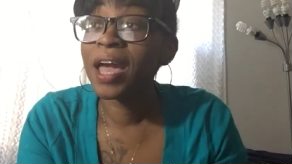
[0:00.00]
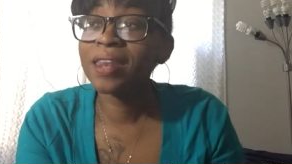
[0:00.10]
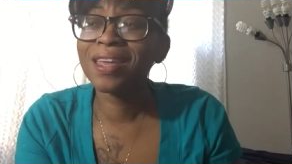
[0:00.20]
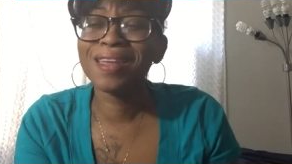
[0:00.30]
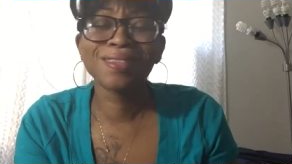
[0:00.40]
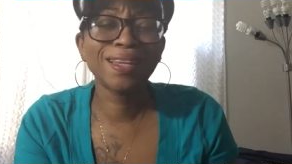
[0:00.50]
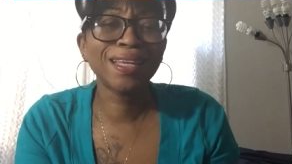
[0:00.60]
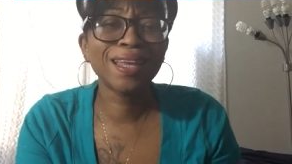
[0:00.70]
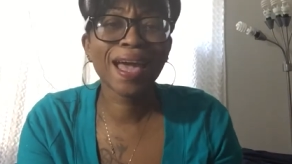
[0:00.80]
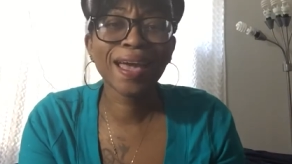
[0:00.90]
And then
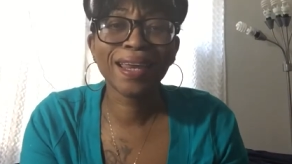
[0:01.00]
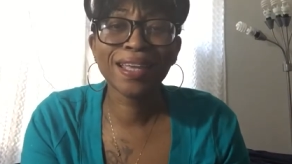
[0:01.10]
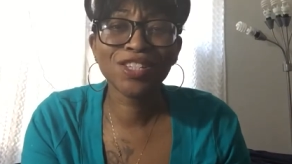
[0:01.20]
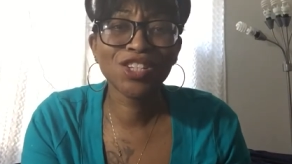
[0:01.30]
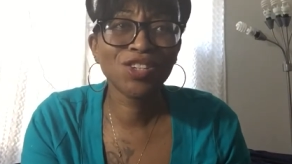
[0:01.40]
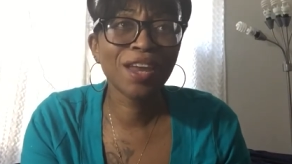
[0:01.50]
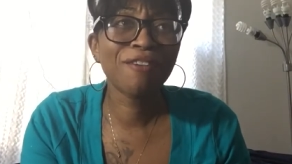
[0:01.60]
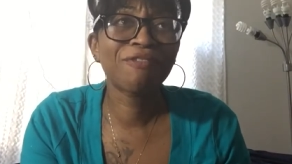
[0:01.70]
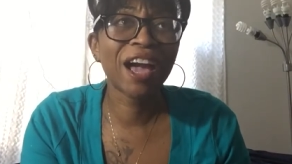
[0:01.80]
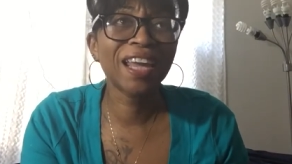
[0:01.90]
Estelita acting like she
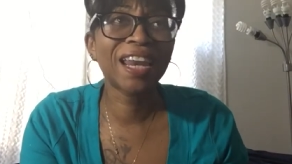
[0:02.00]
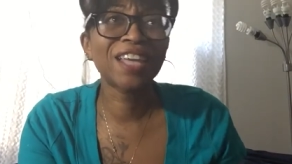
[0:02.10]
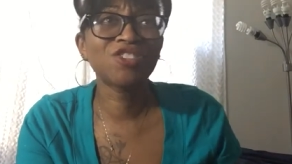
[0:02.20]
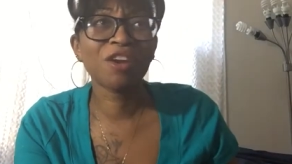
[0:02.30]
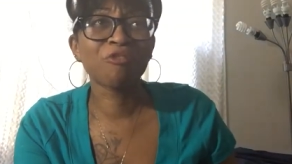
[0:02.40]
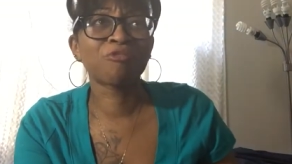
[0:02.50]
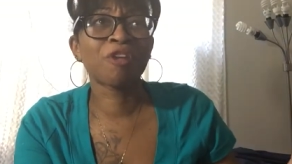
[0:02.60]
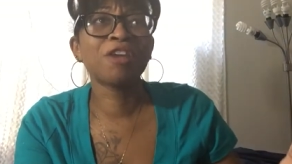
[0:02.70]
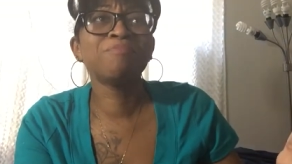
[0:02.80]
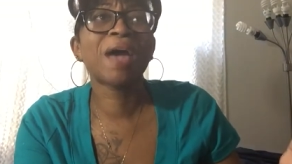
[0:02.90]
trying to fight, like trying to
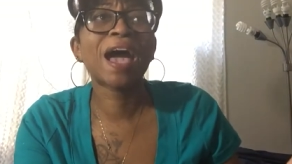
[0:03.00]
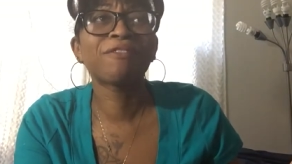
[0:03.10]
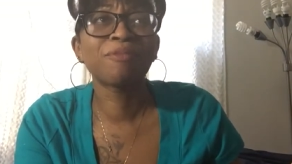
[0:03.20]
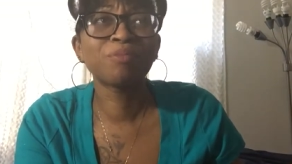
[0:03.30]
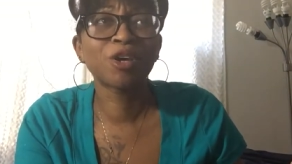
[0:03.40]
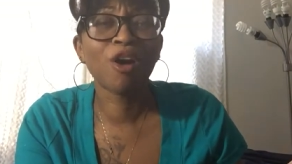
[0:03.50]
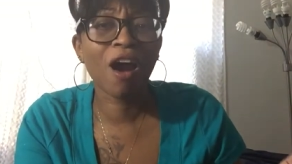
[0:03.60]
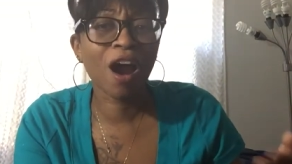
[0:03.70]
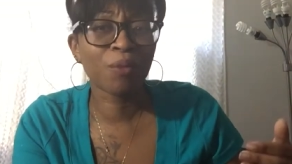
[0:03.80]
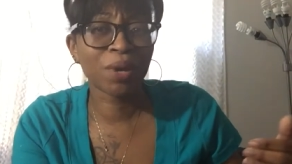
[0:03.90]
run back from the
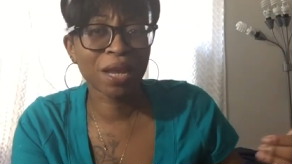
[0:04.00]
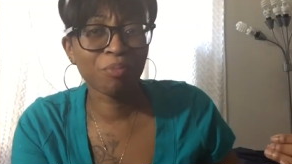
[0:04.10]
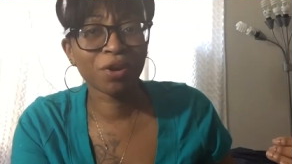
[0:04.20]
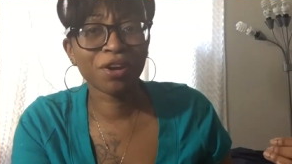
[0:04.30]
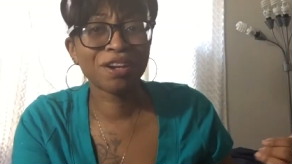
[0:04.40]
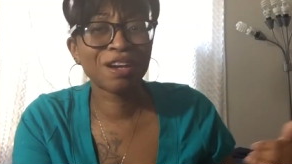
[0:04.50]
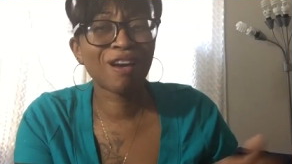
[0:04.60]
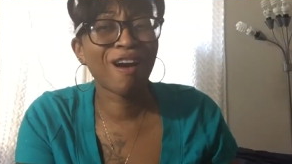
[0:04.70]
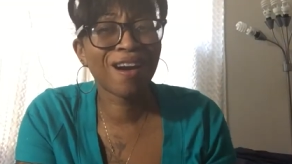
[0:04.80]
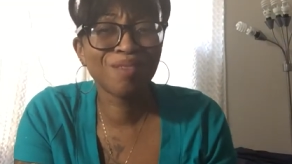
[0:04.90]
car when they put her in the
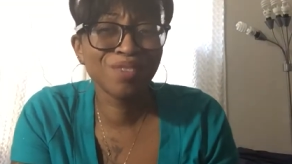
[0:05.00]
car.